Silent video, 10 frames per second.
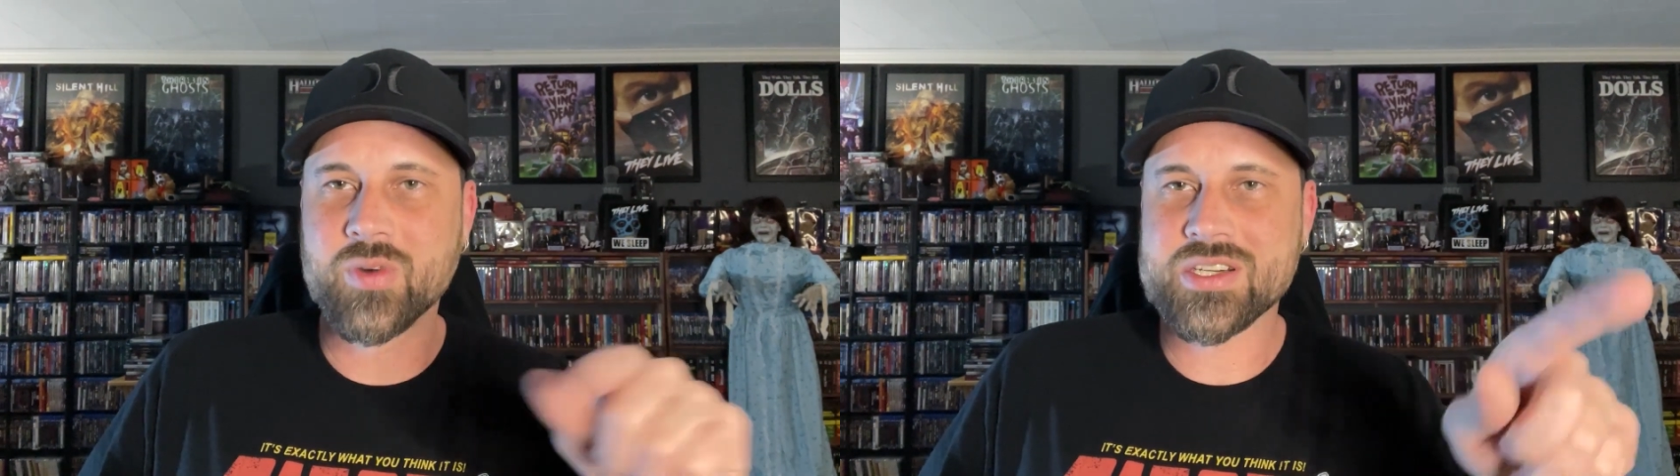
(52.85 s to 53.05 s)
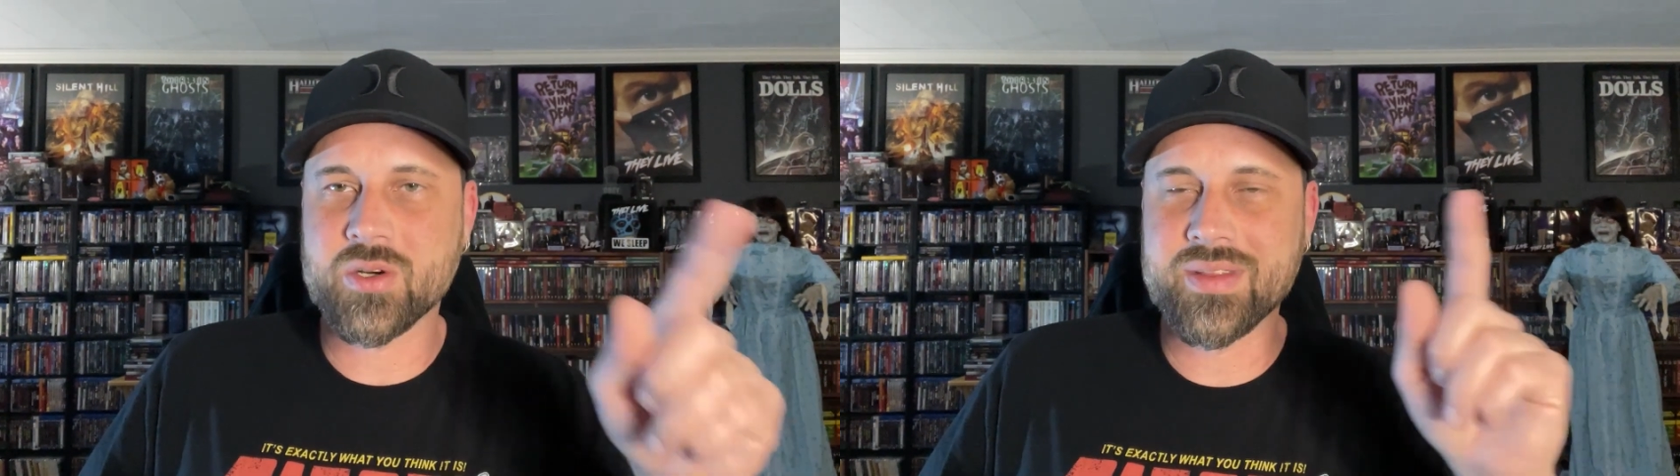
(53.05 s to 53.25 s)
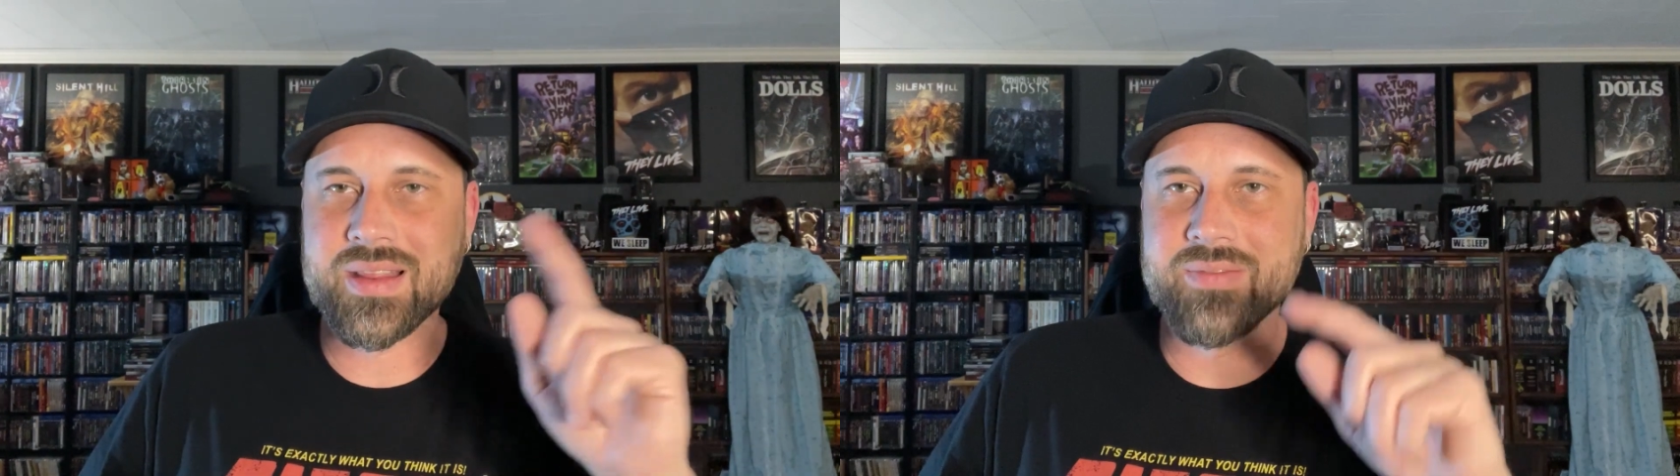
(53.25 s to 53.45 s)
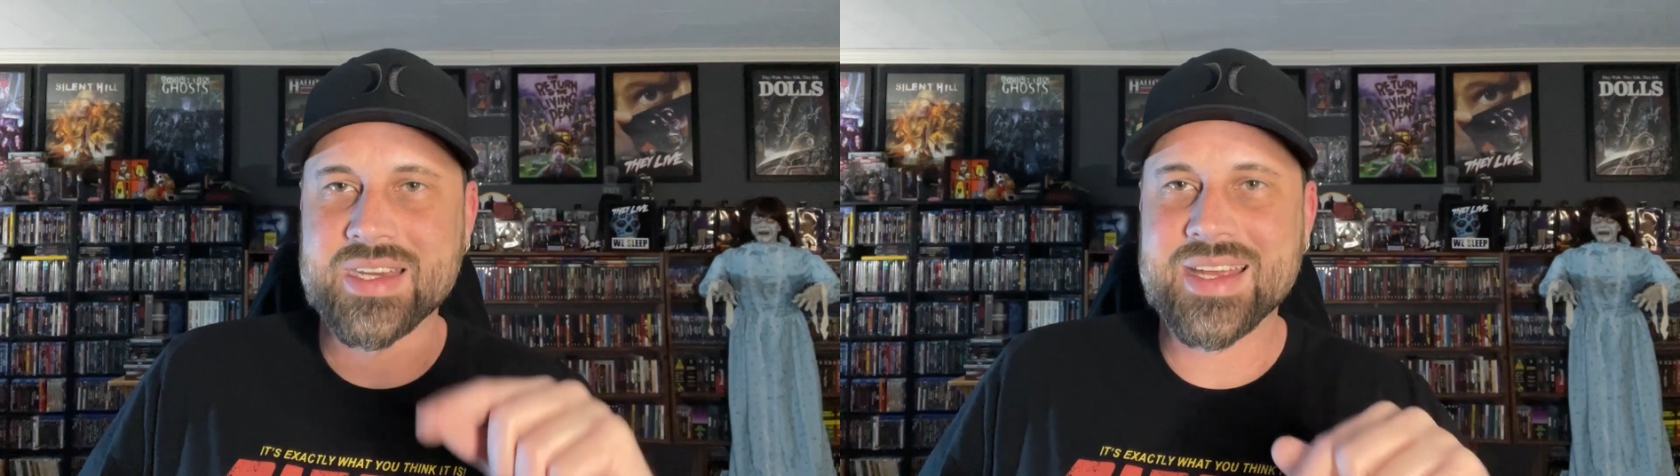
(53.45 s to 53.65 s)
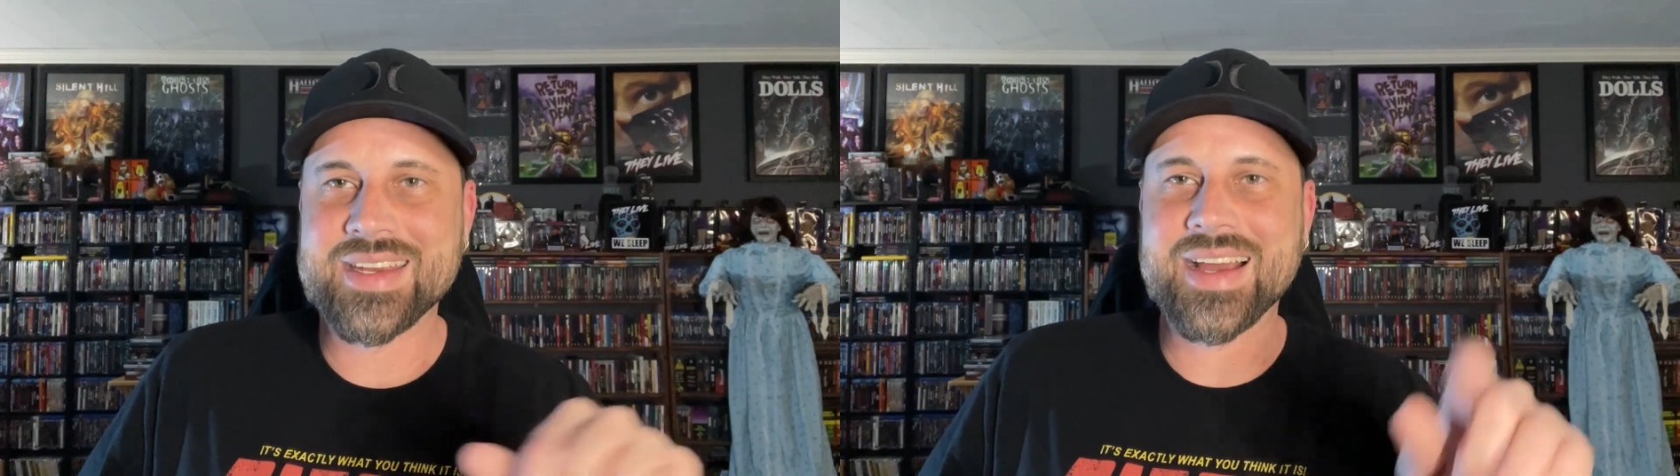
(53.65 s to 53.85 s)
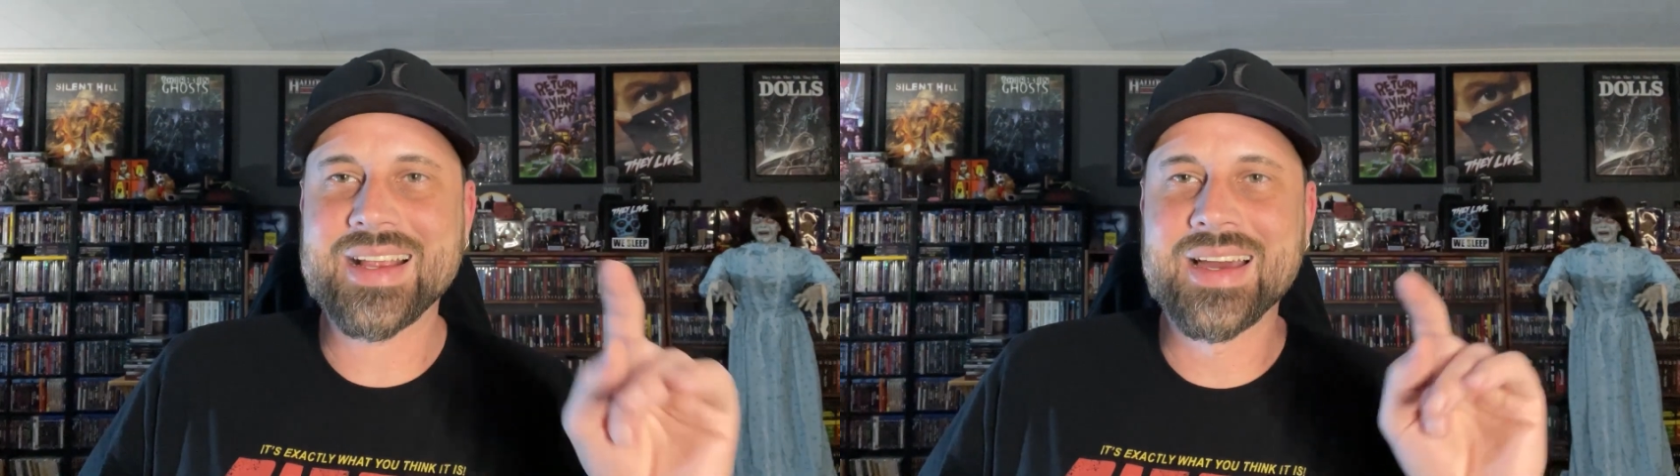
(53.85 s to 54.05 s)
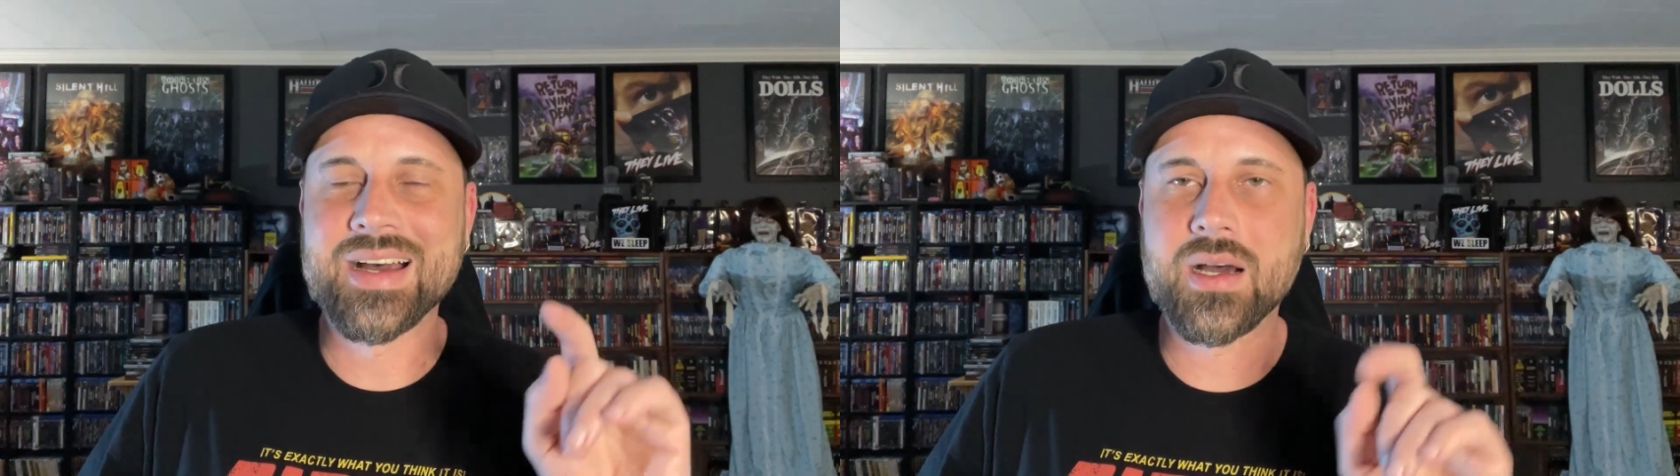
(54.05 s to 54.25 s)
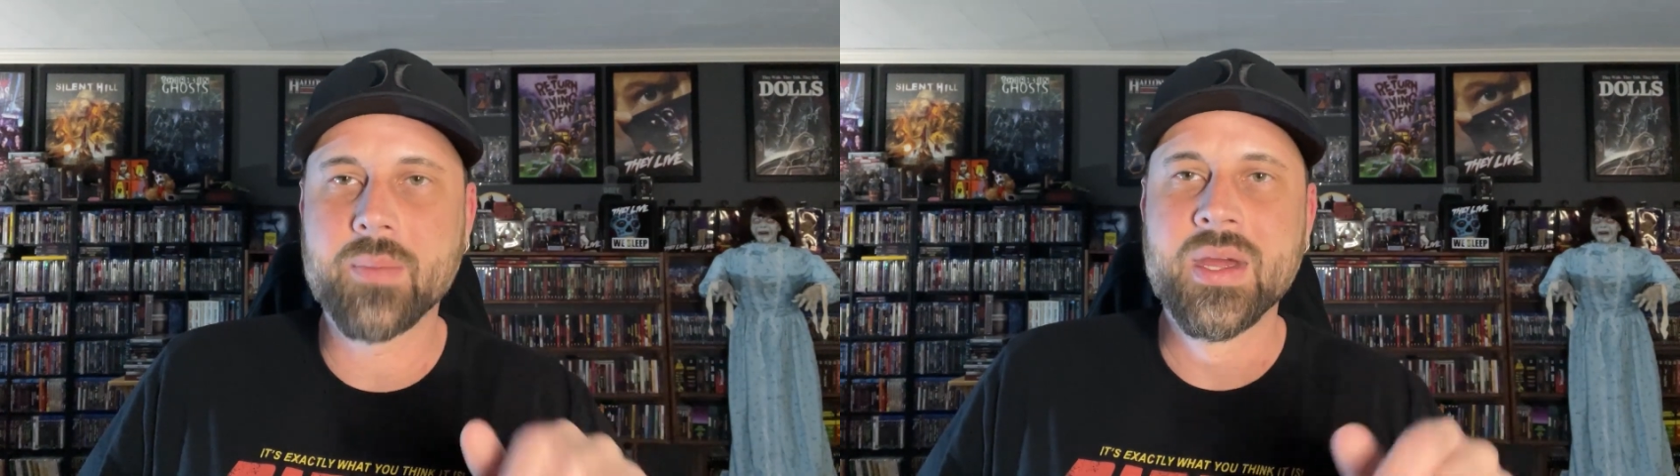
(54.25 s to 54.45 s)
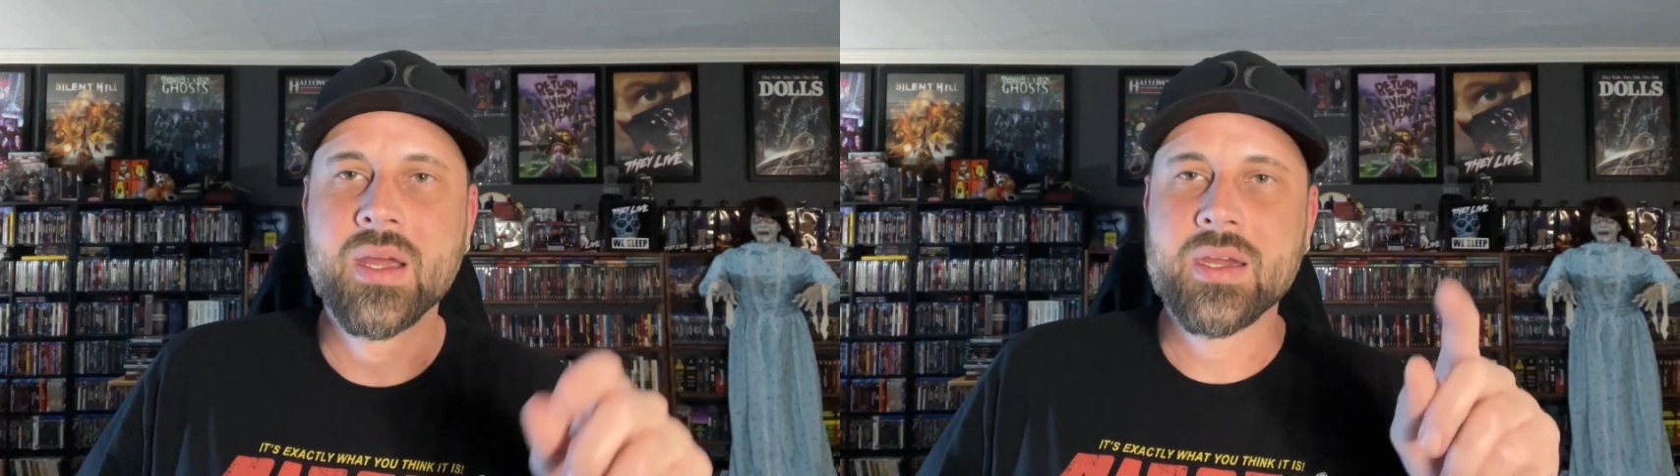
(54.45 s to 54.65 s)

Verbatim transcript: ReturnOfTheLivingDead.com.